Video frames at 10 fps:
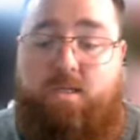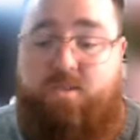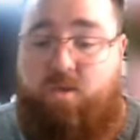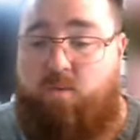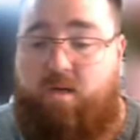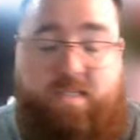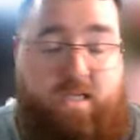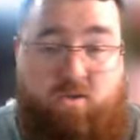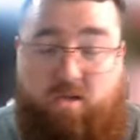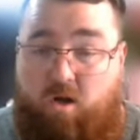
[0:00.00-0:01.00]
So we're going to take
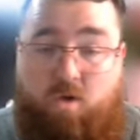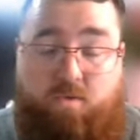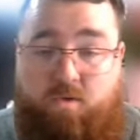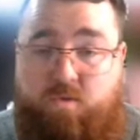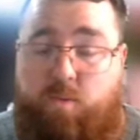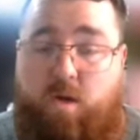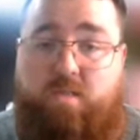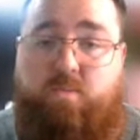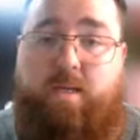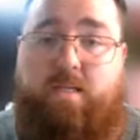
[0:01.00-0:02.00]
a look at all those
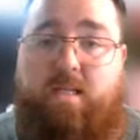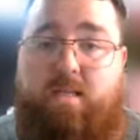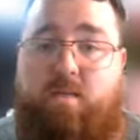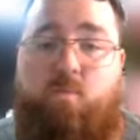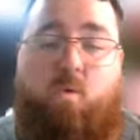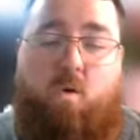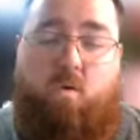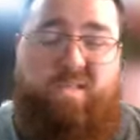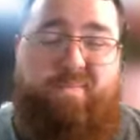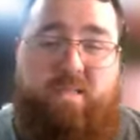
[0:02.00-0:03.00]
prospects, and then we're
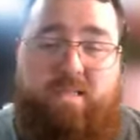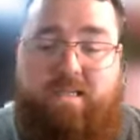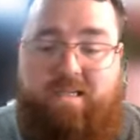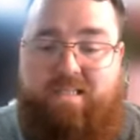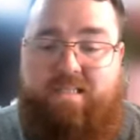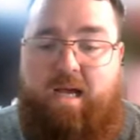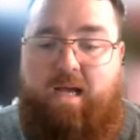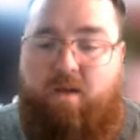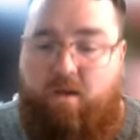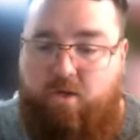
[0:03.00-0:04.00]
ultimately going to
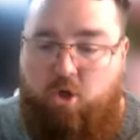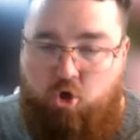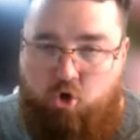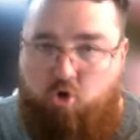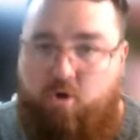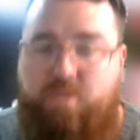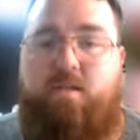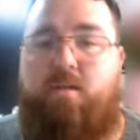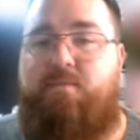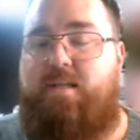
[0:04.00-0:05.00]
decide on who you
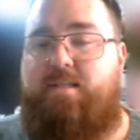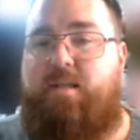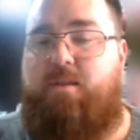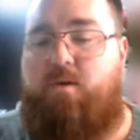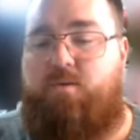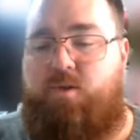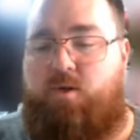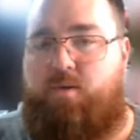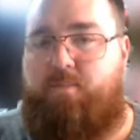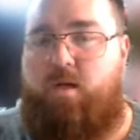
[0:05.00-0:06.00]
should invest in
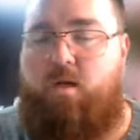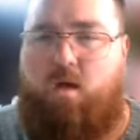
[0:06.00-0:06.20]
long-term,